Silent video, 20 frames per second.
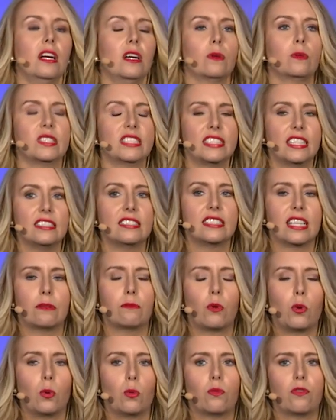was they said,
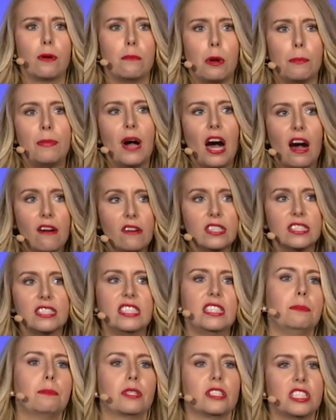well, from a
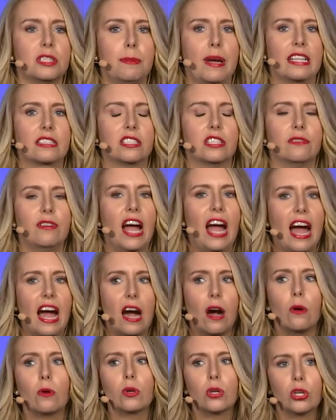policy perspective,
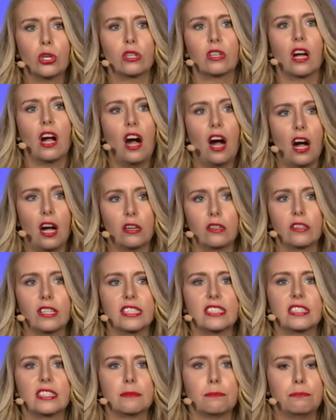how could
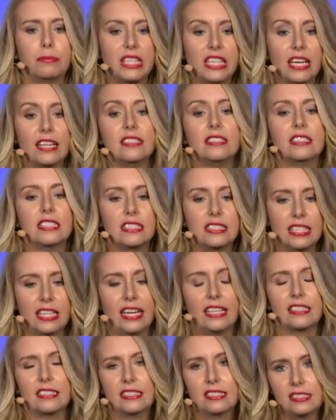Congress begin to
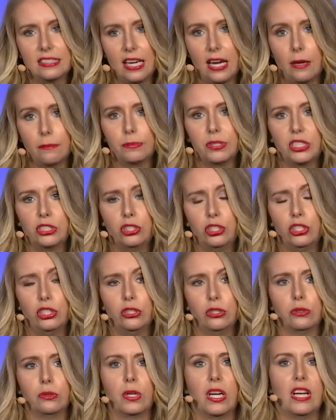take steps
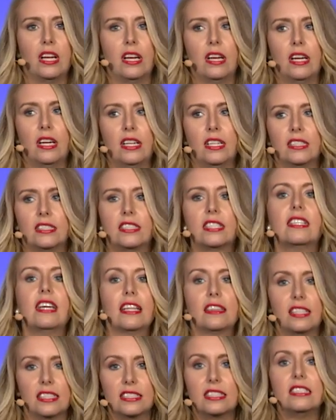to
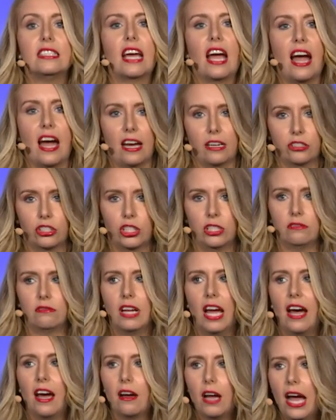get this into action?
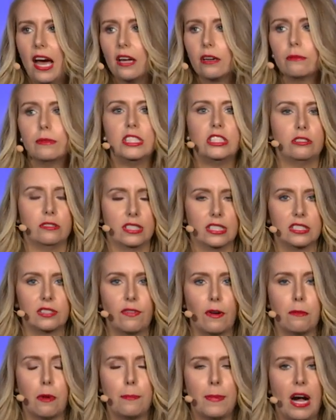How do we do this
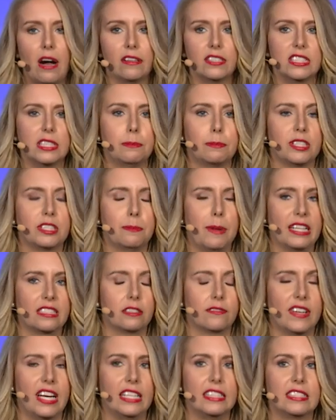from a policy
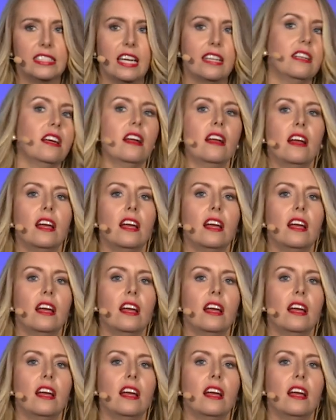perspective? And I said,